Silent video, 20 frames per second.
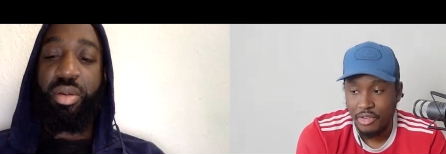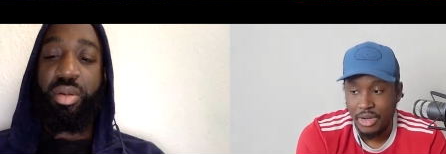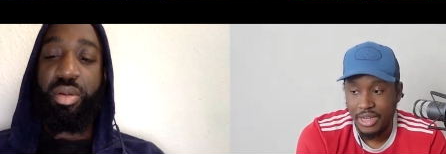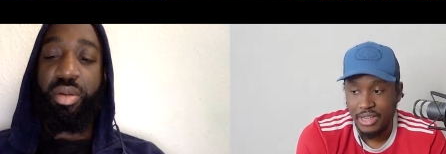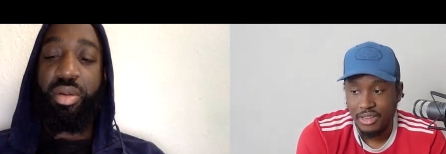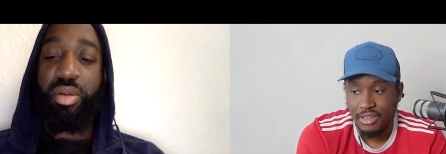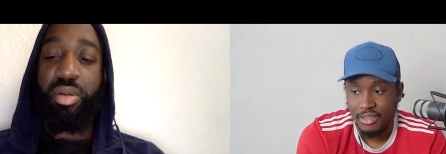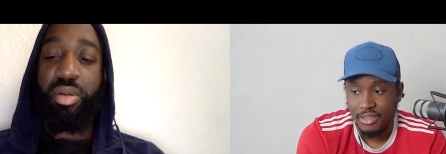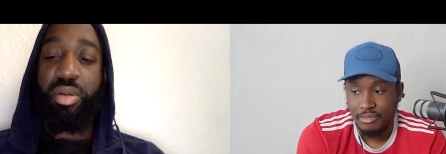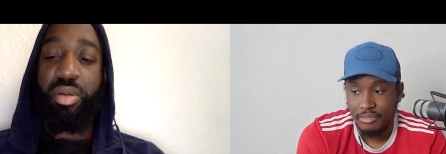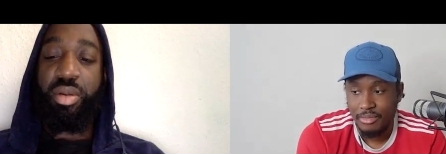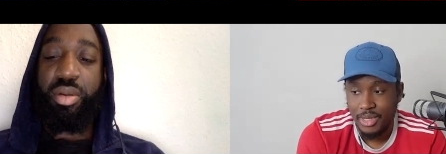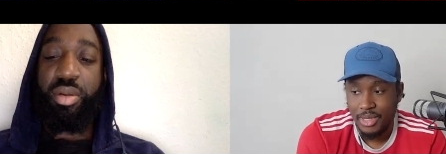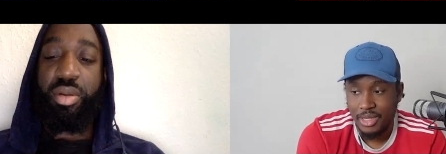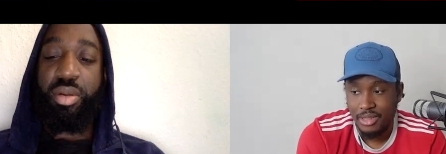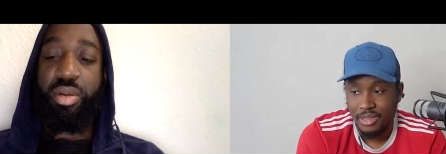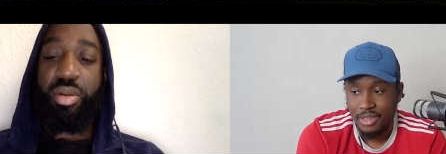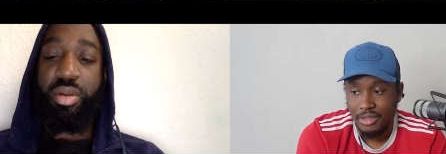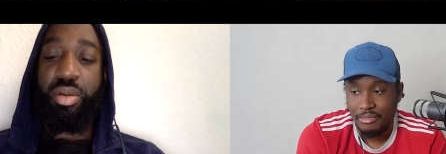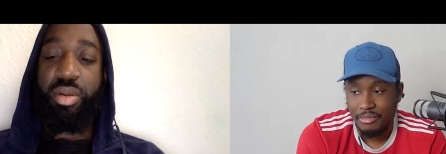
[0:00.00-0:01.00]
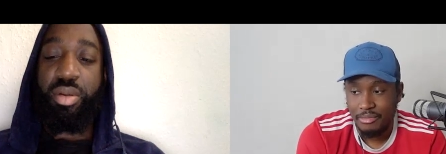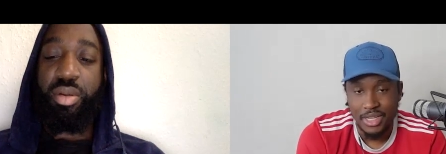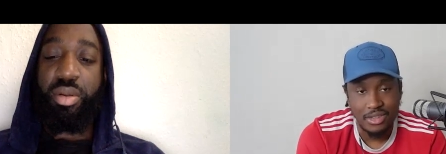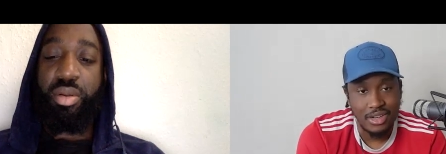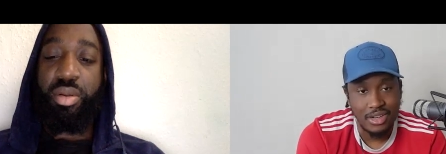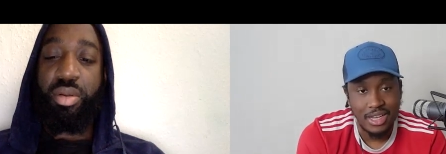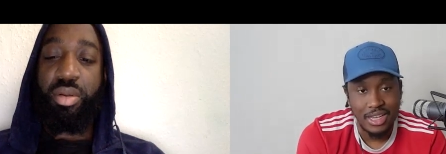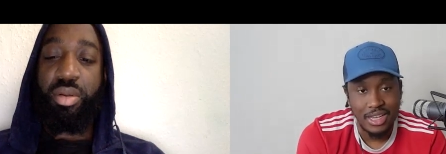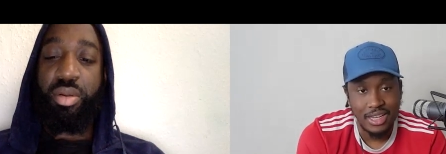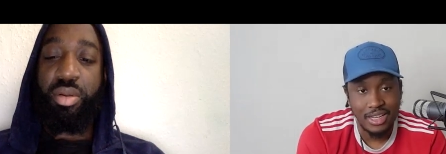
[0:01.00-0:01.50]
Speaker 1: like Man, uh,
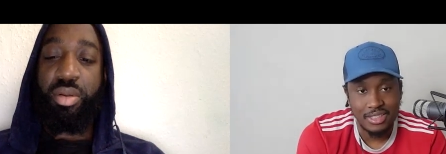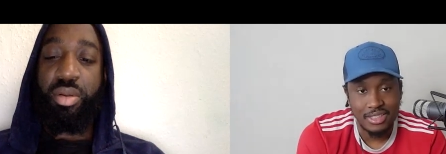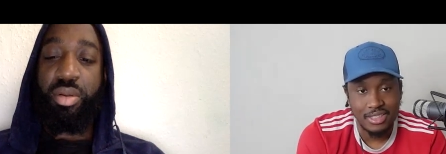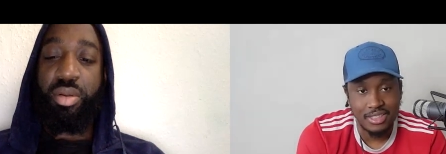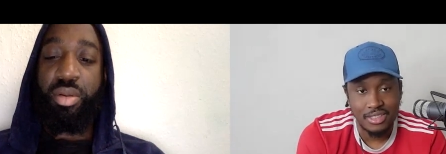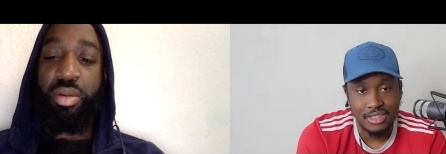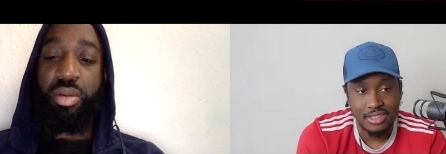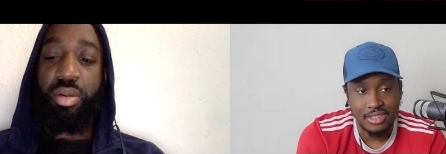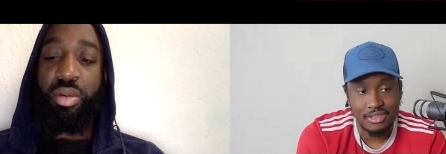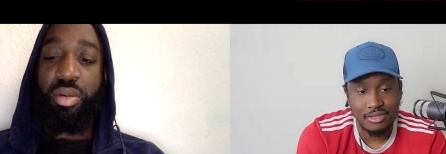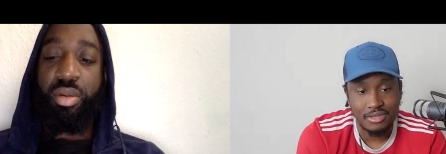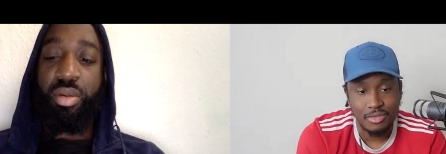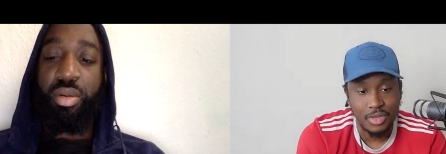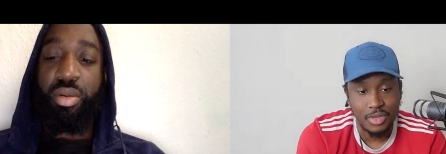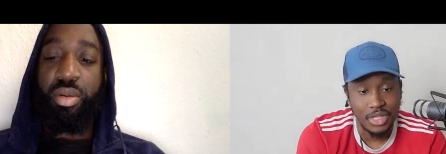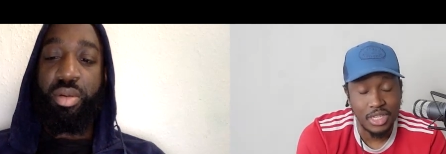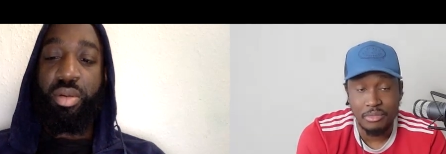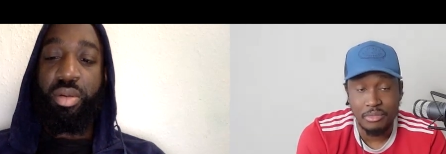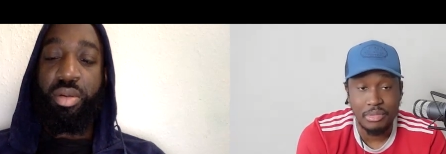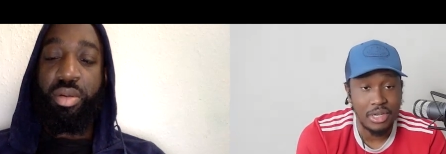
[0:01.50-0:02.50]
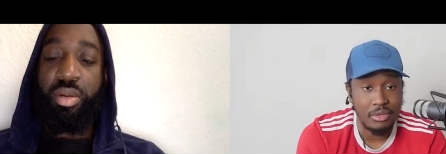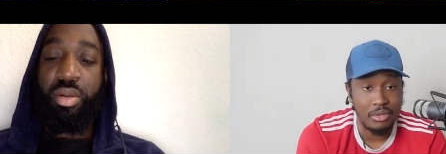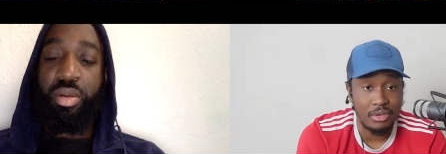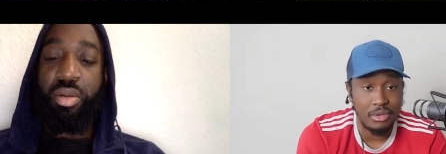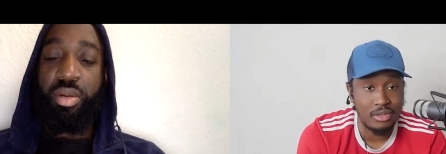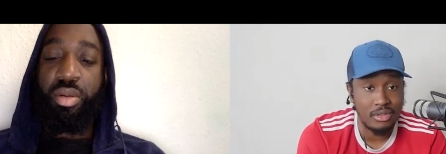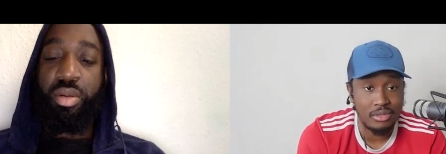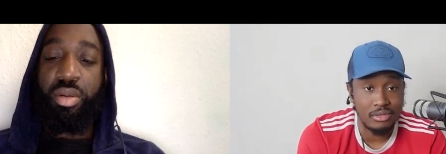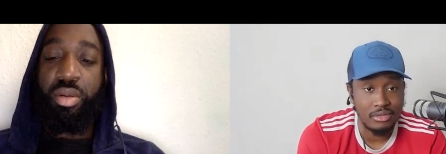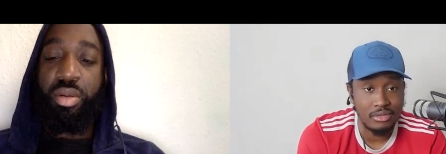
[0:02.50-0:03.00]
United a, we didn't play
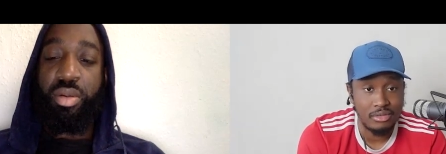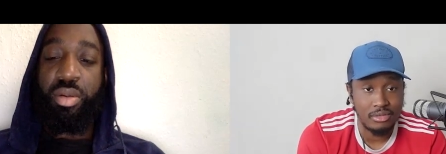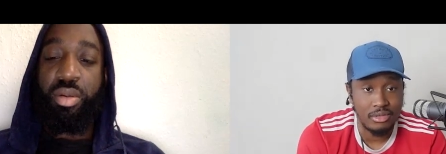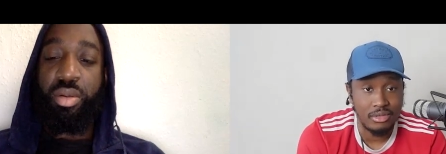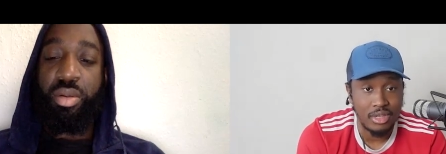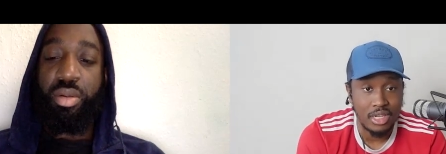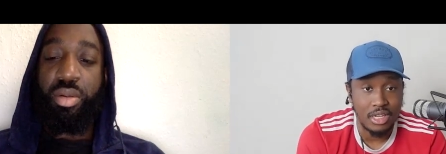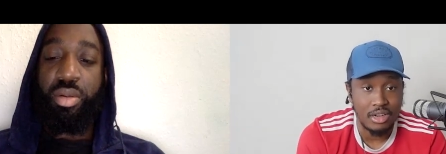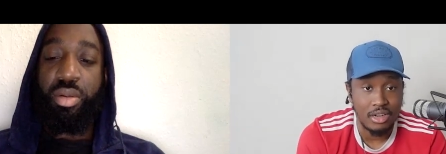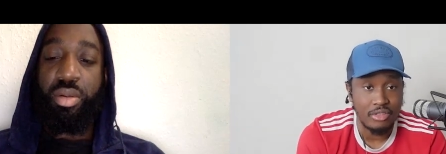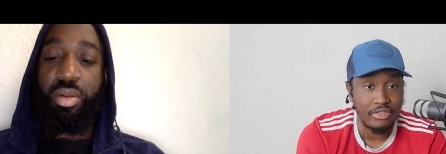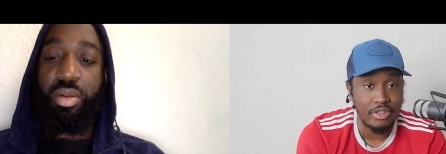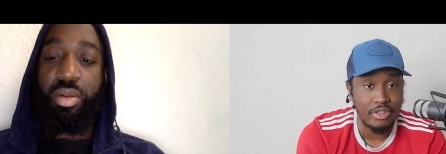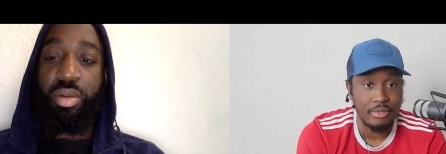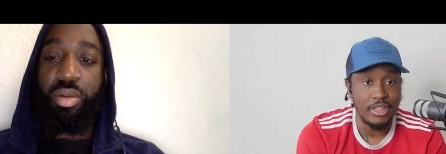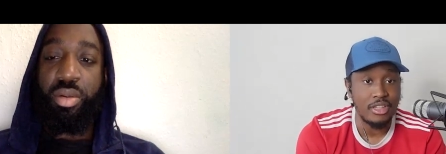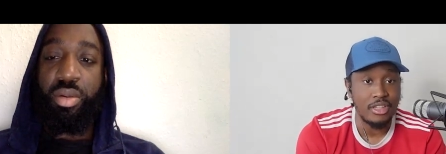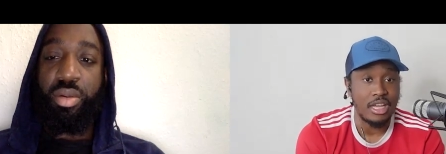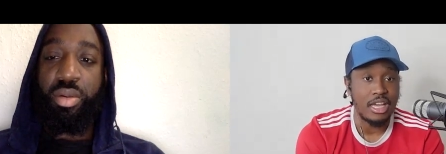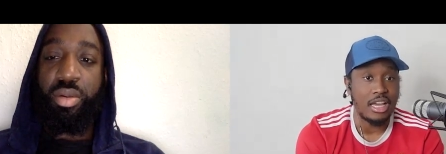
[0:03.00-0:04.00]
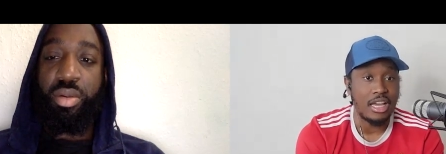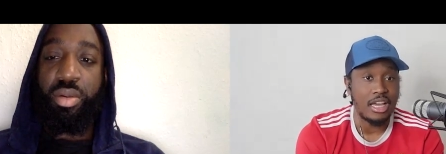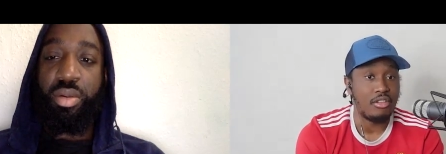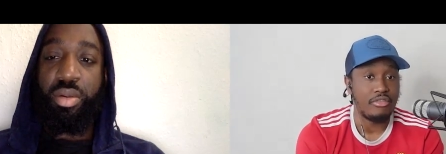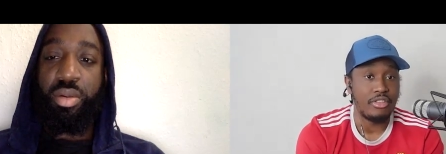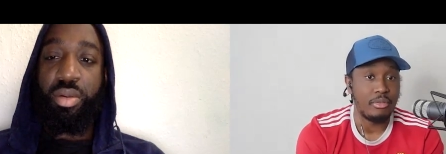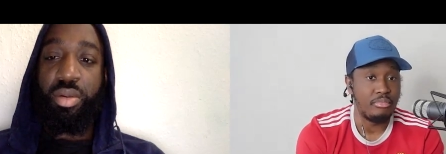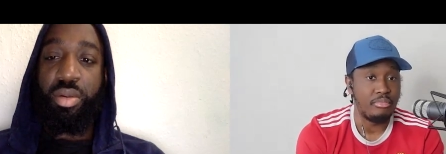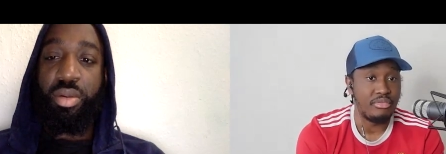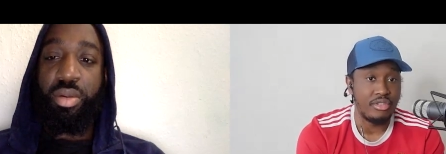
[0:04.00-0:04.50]
well. I don't think Man United. I
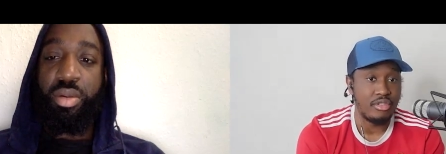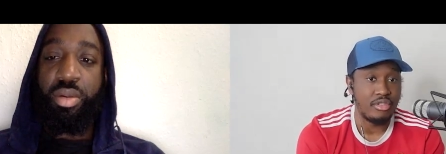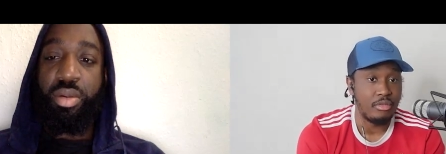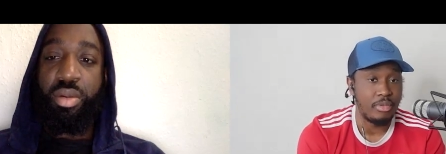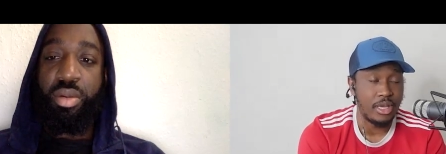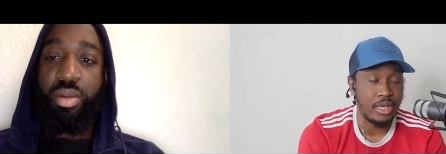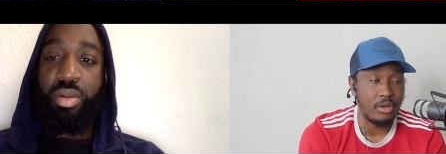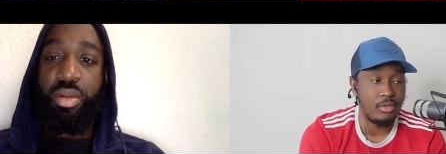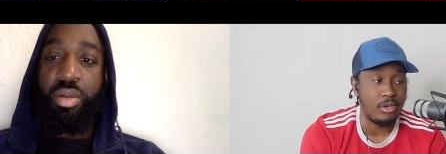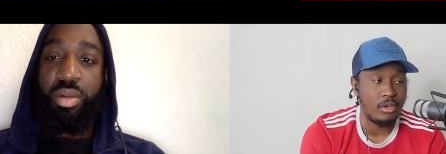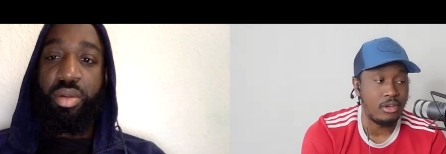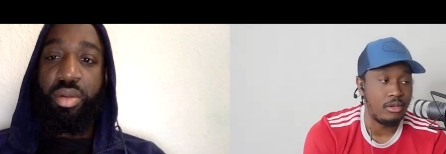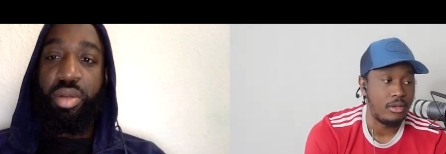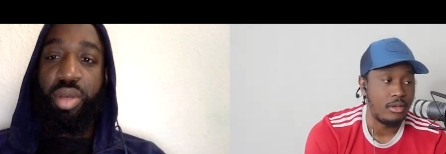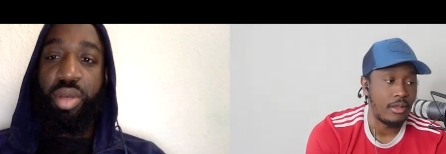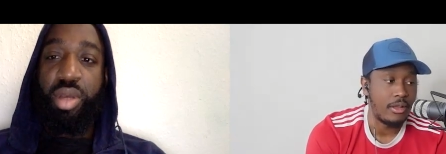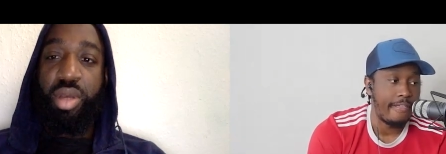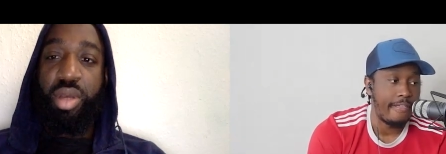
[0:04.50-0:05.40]
don't think Bruno played well.